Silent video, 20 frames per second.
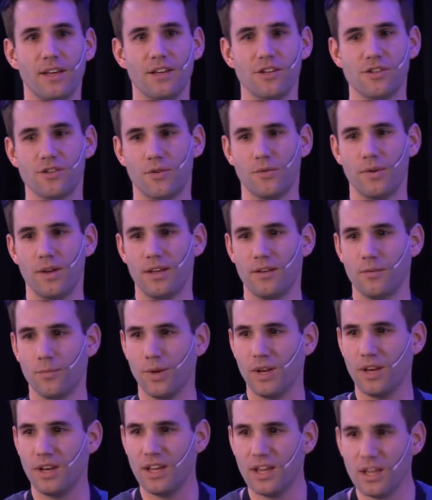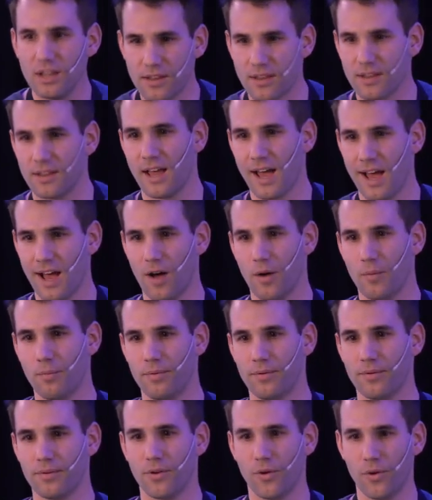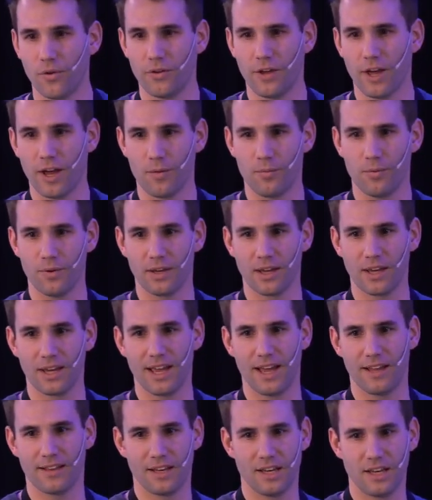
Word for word: So we, we need the help, all the help we can get.